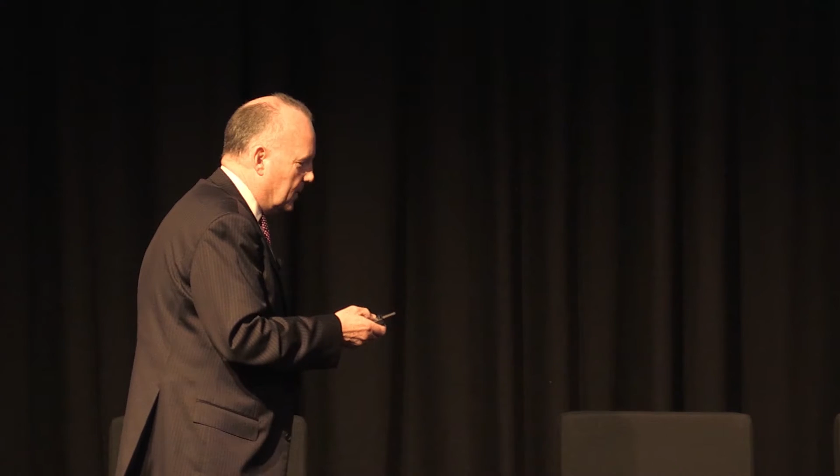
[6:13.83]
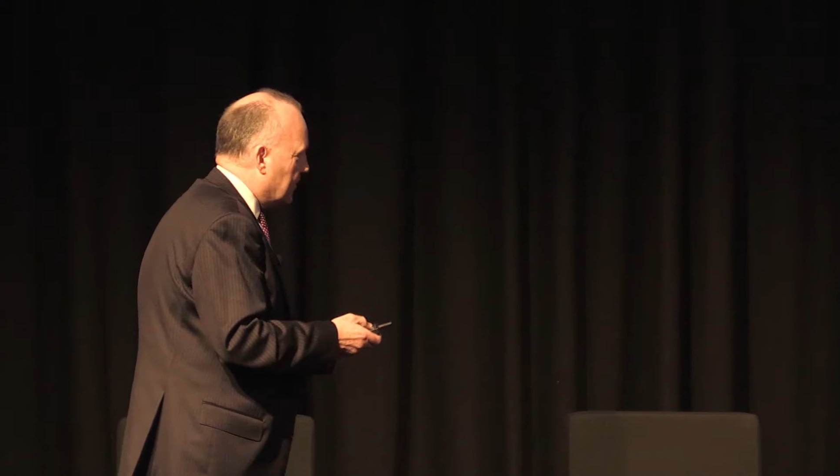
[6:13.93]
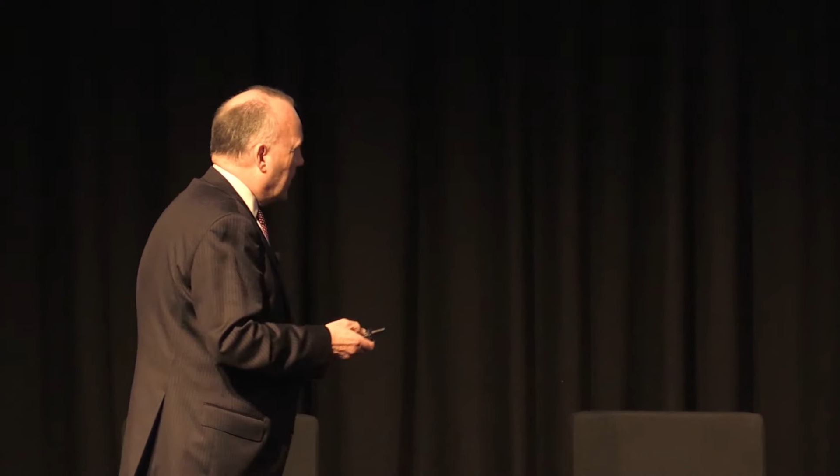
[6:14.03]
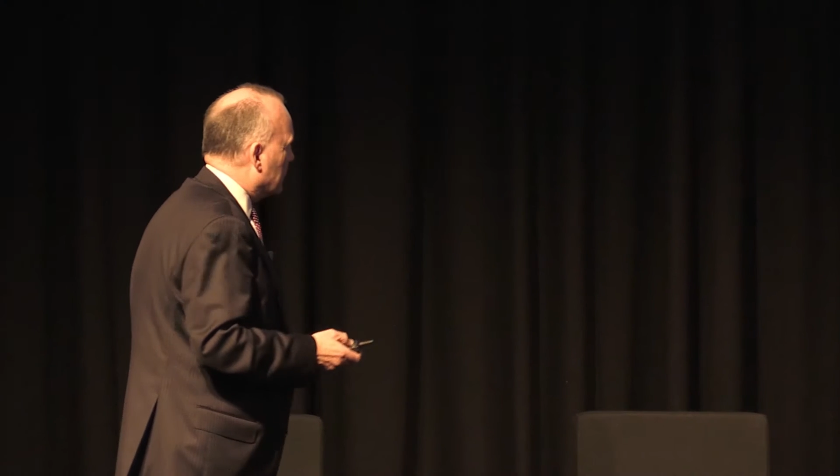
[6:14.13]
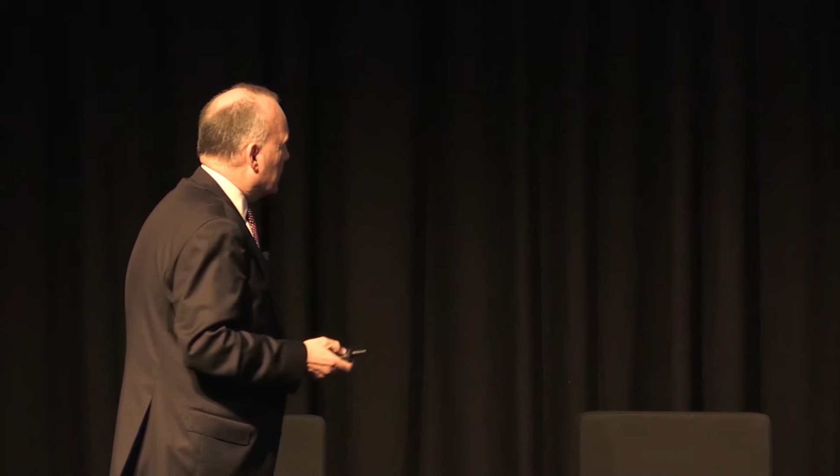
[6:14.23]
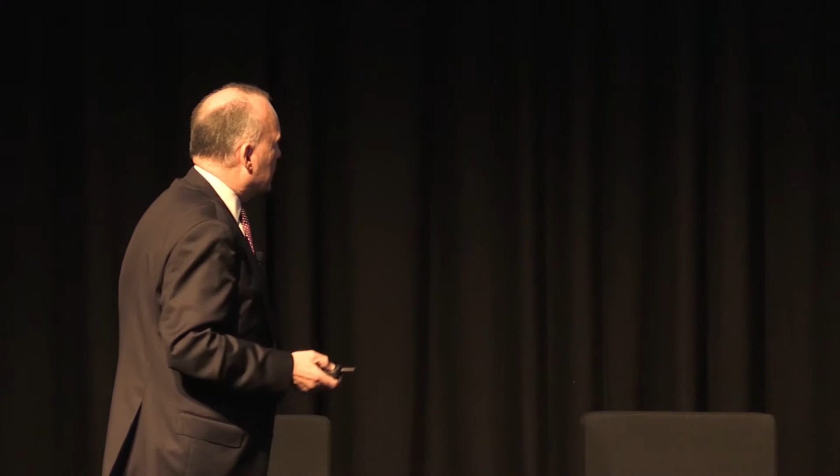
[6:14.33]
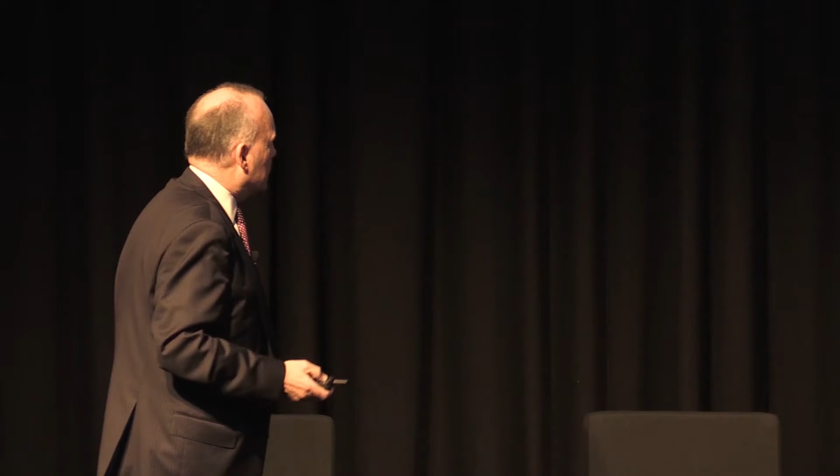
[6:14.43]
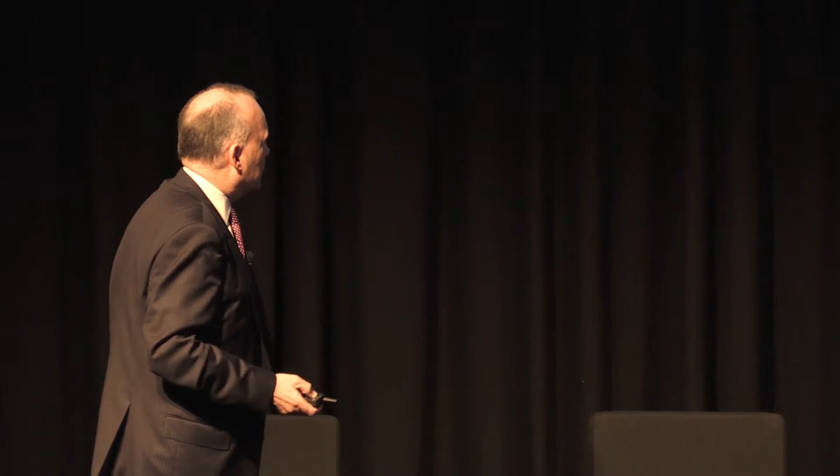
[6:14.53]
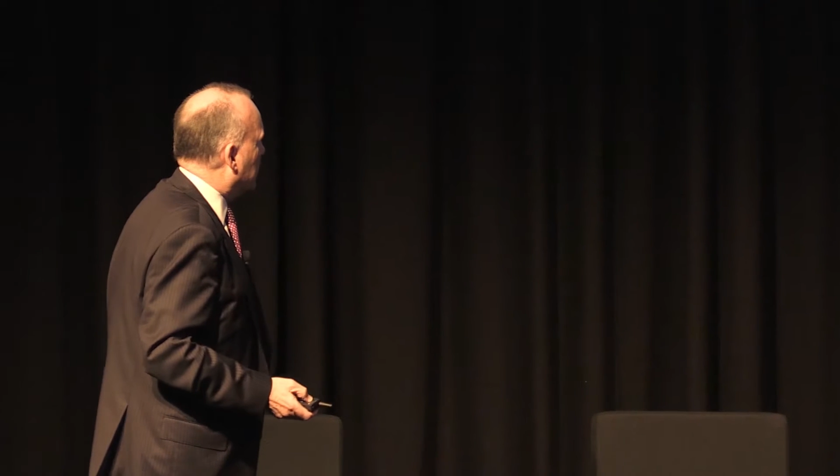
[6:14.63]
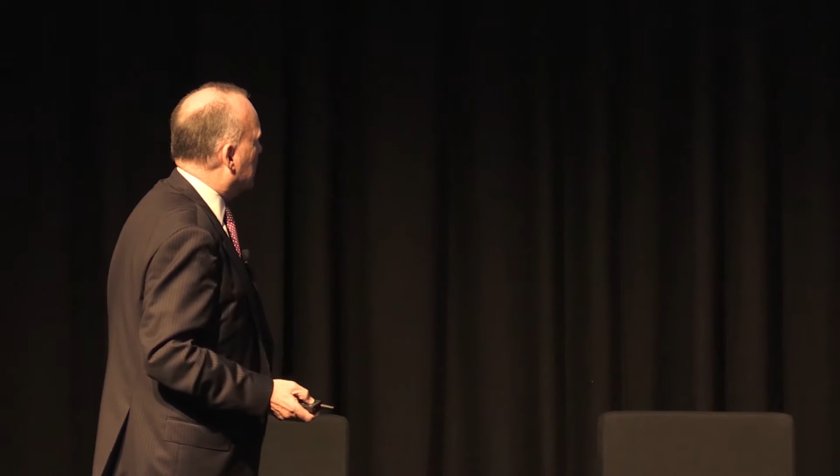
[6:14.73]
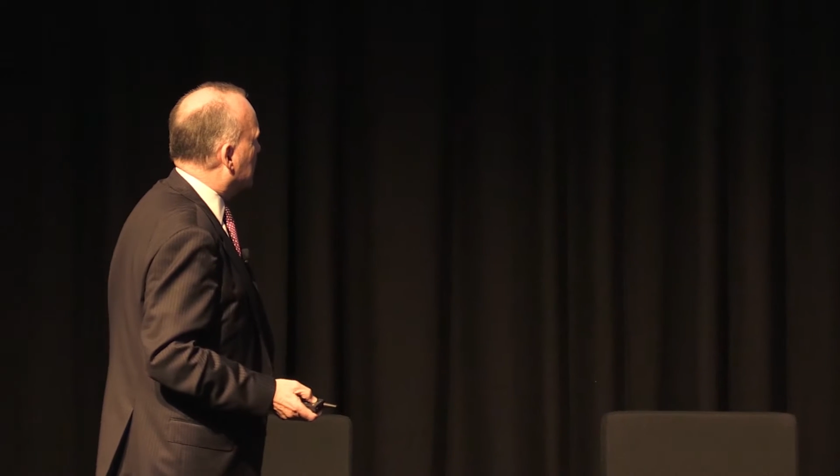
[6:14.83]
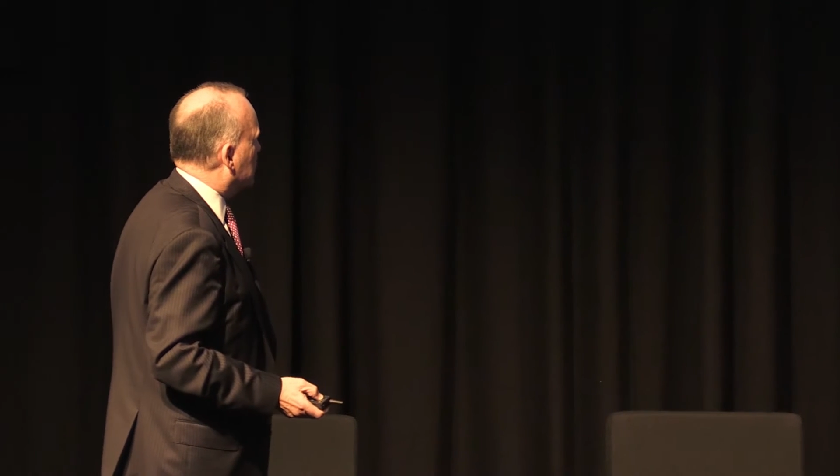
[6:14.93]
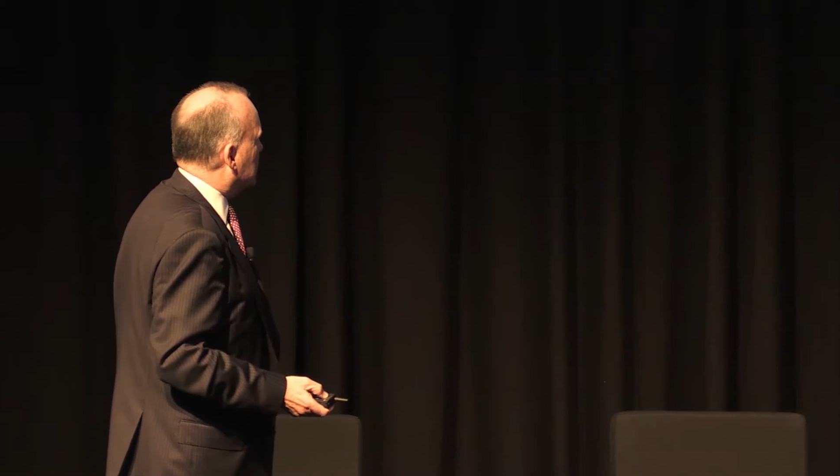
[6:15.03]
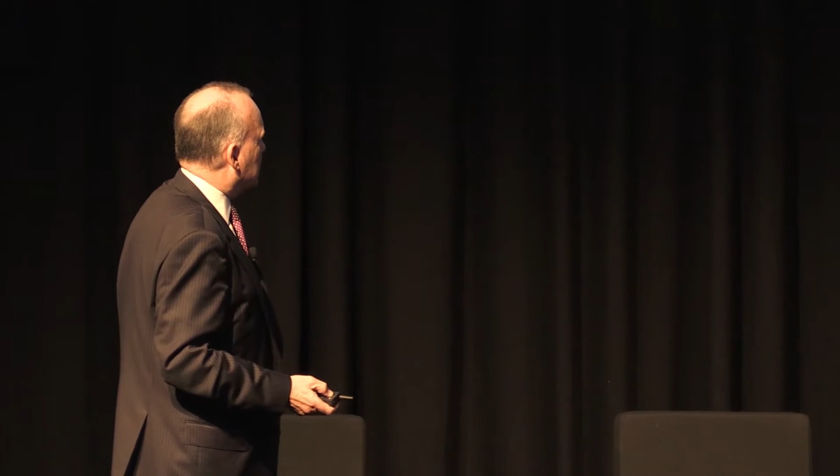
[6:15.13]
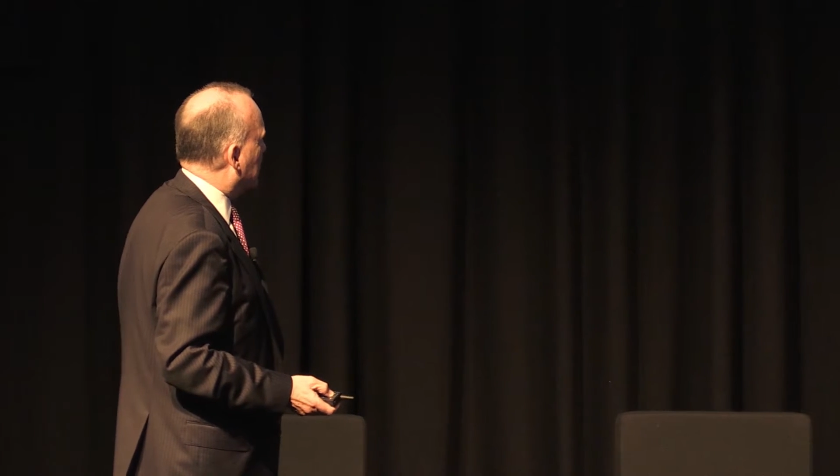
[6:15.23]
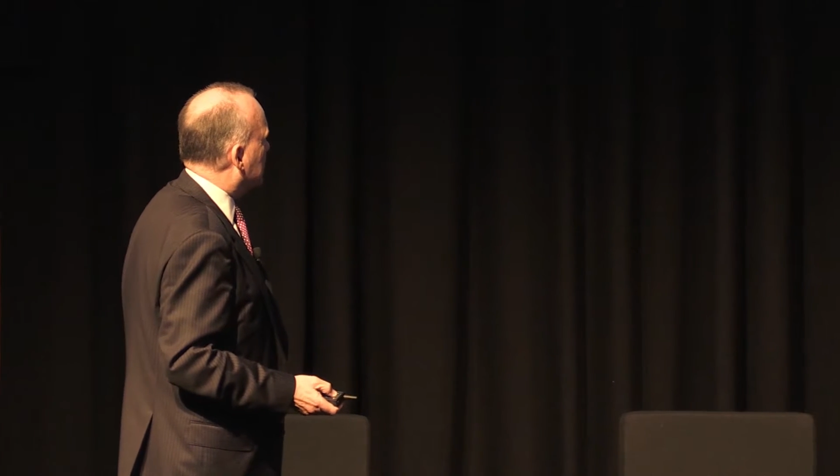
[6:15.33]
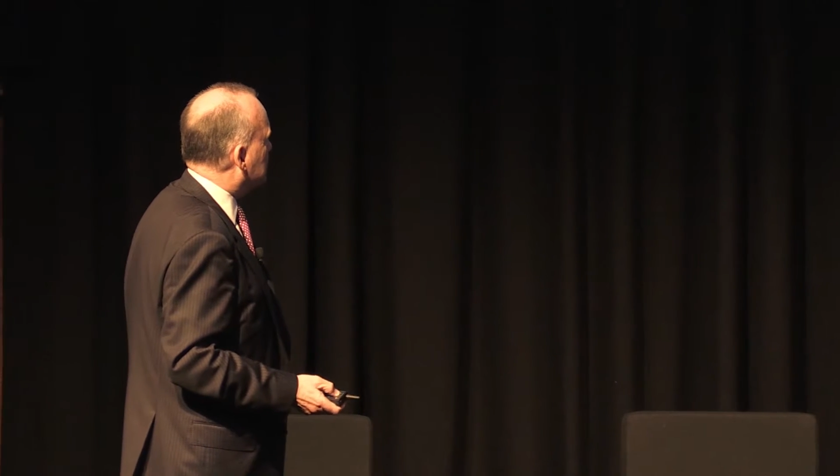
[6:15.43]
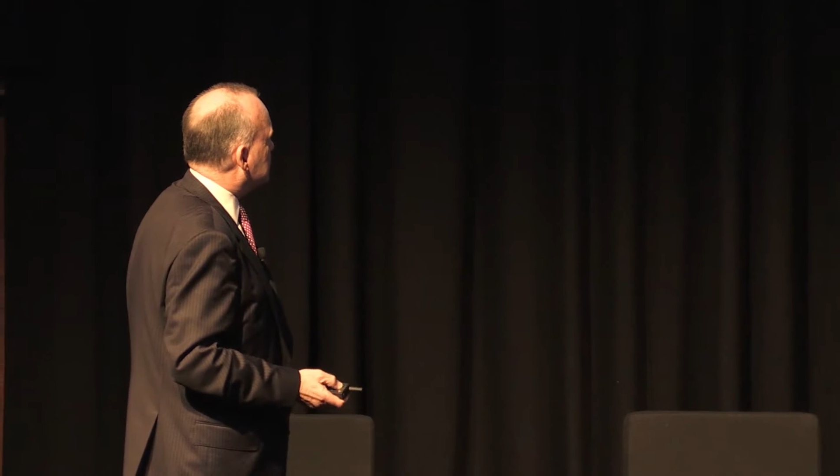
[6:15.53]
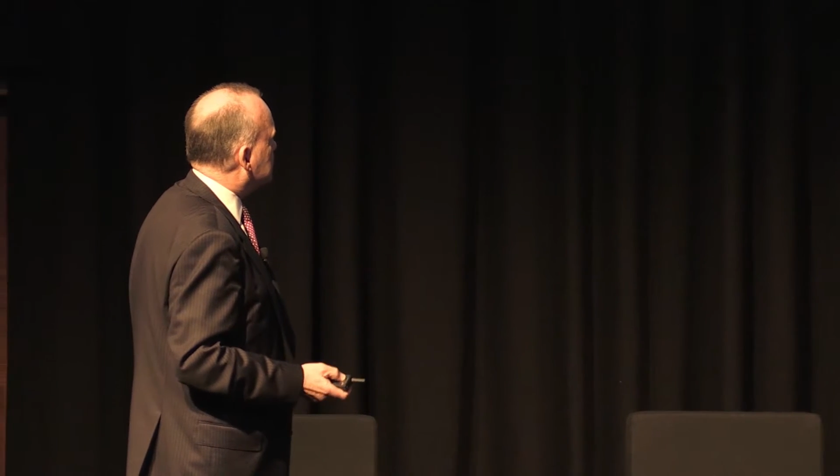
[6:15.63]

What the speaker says: But really good progress to date.